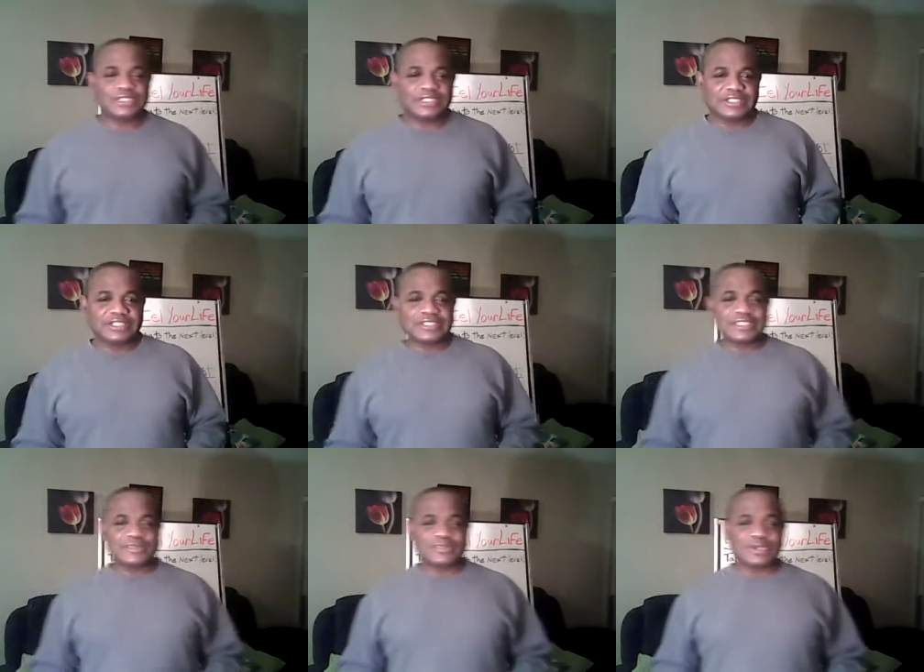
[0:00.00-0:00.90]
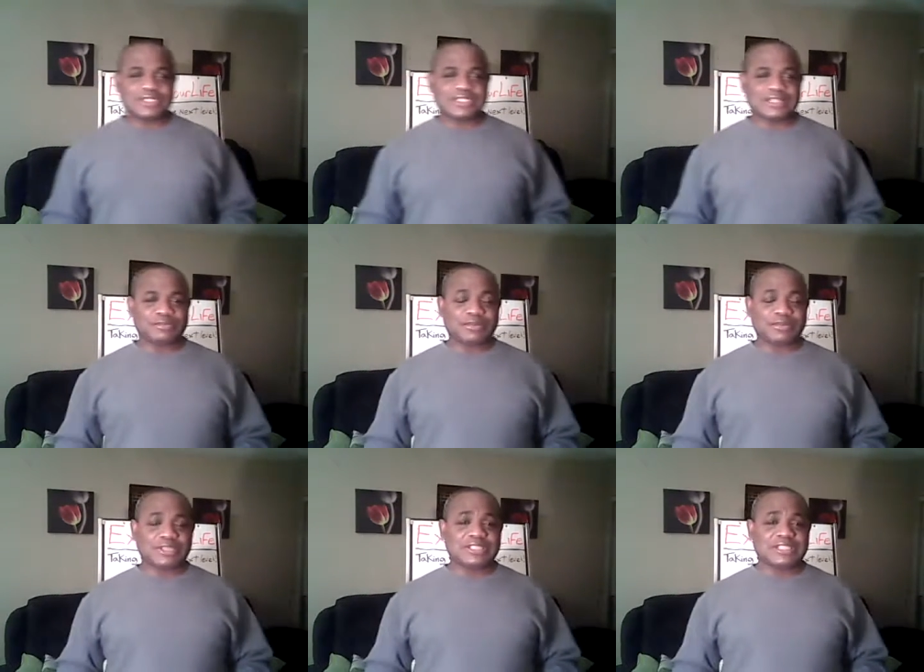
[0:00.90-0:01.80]
he said one thing in that book. He
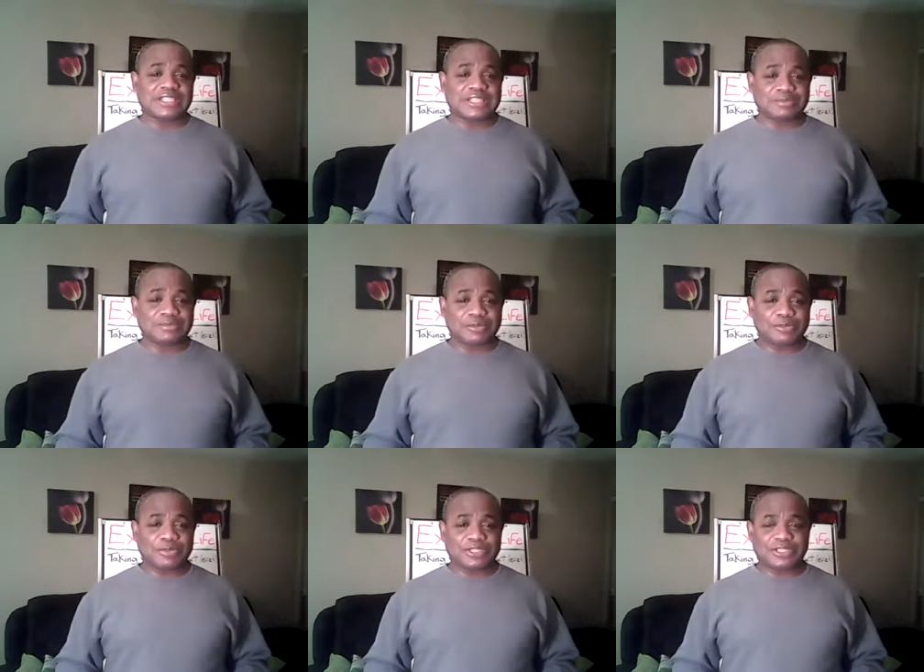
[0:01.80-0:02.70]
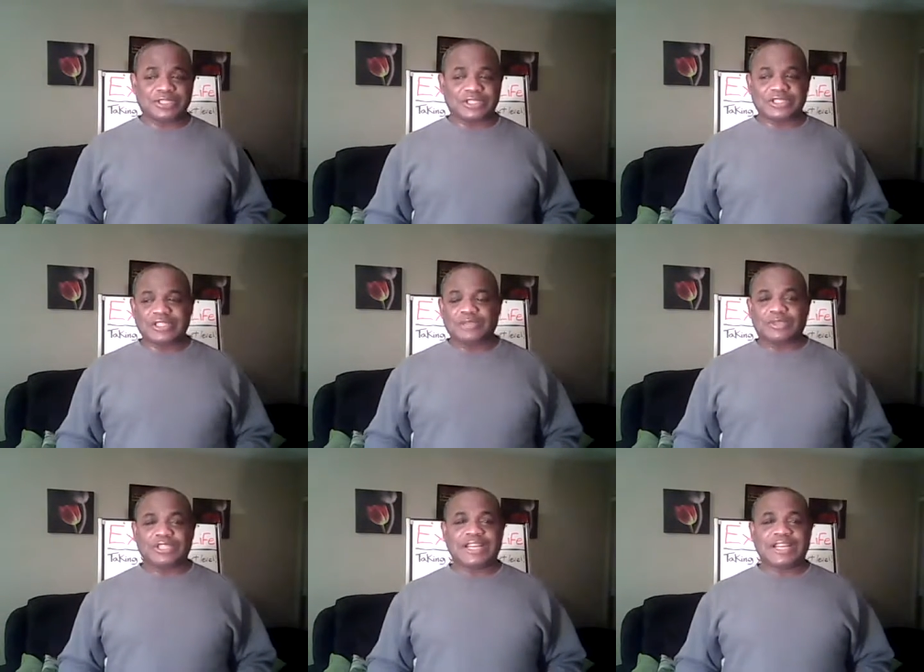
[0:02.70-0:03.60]
said a lot of people when they're when
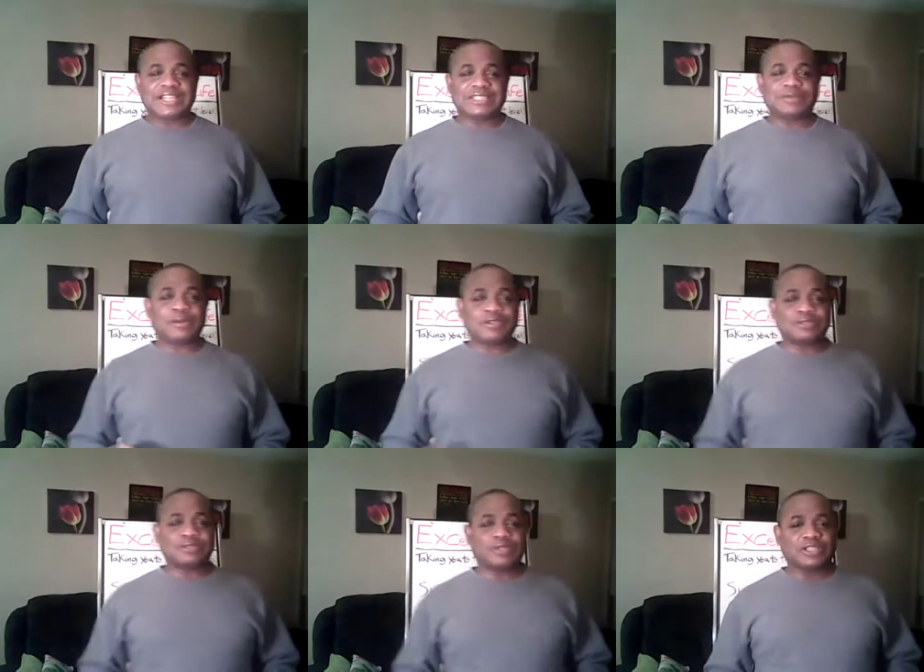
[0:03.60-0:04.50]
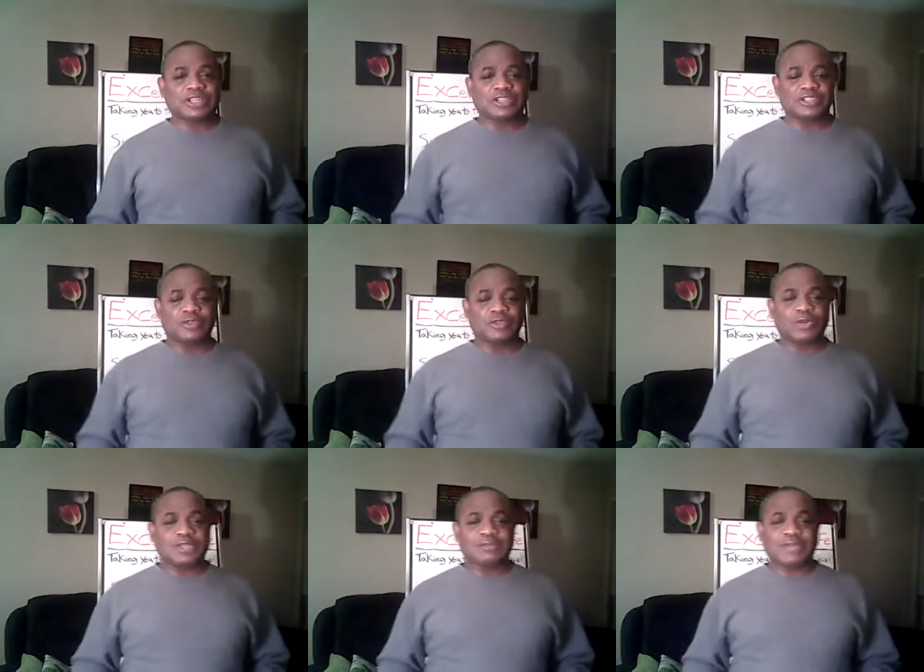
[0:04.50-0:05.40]
they ask them how much money they, they want
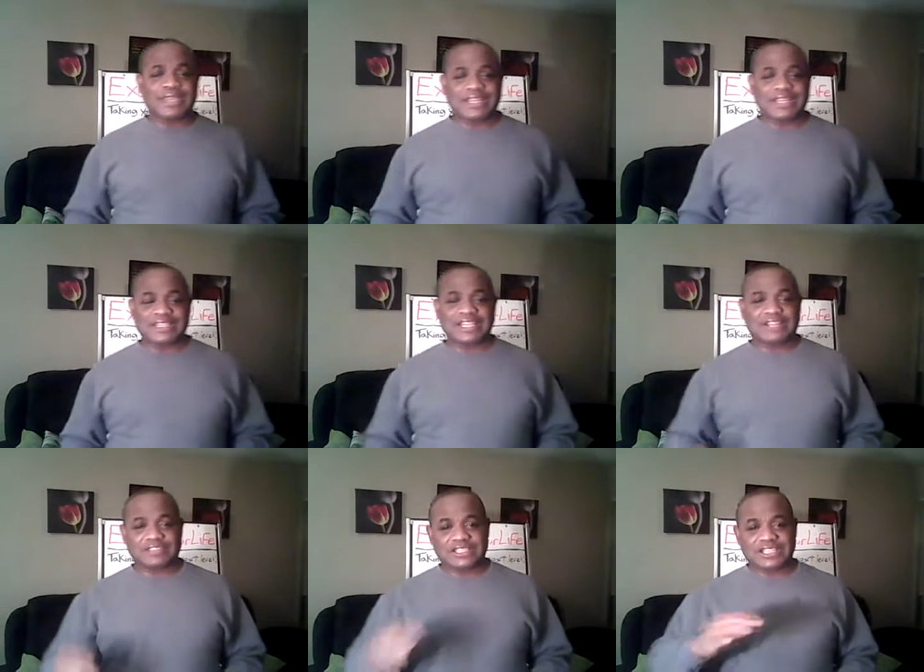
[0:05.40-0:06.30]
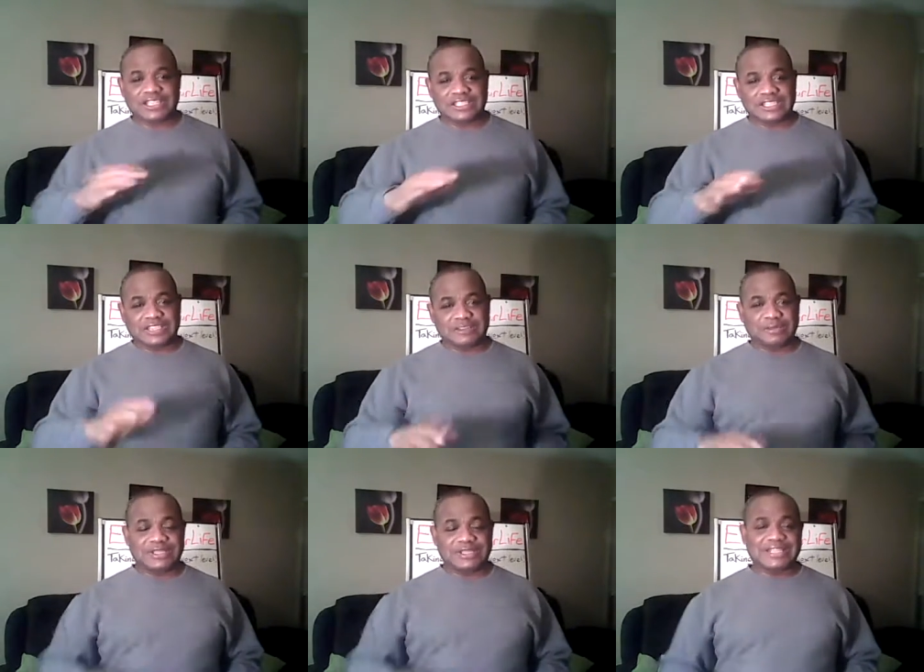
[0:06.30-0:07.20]
to make, and he got them a
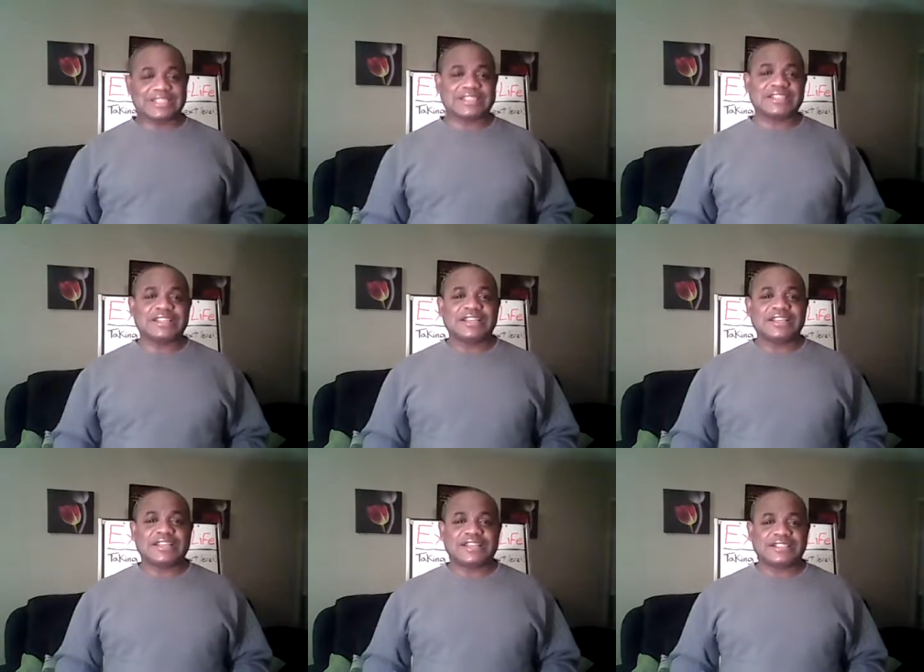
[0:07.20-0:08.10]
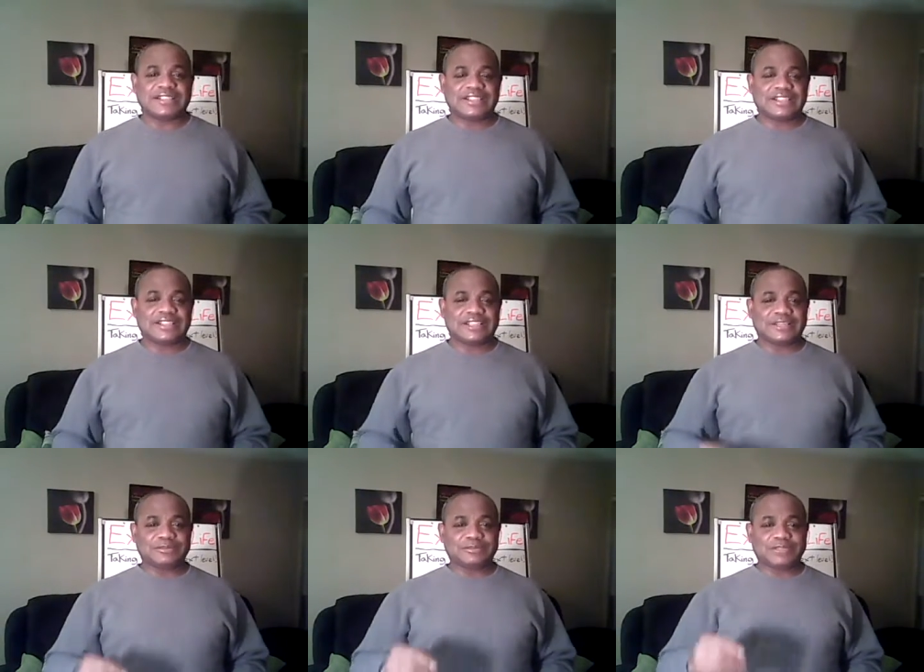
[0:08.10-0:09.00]
list, and and
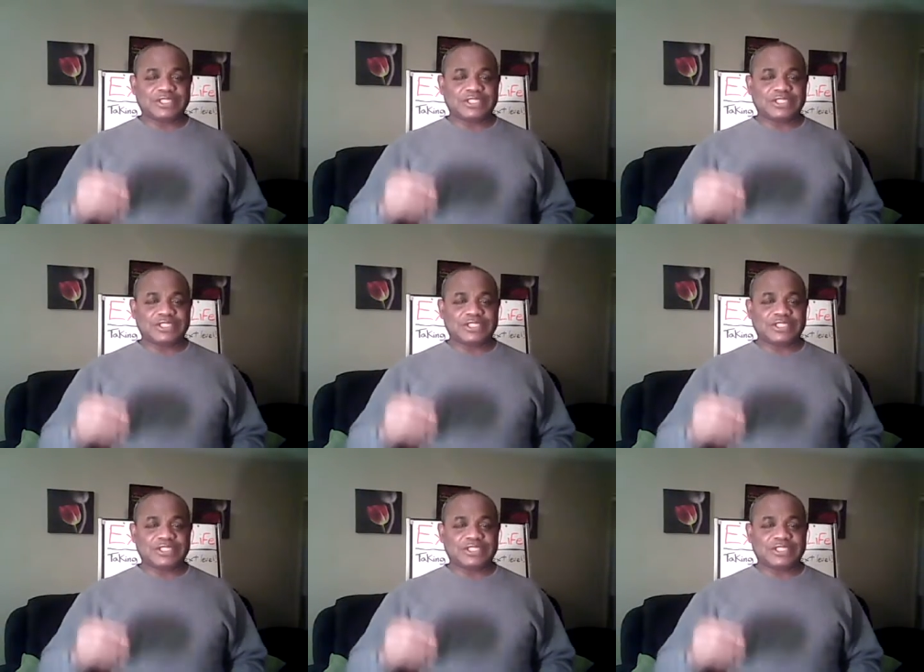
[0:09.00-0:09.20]
um, let's say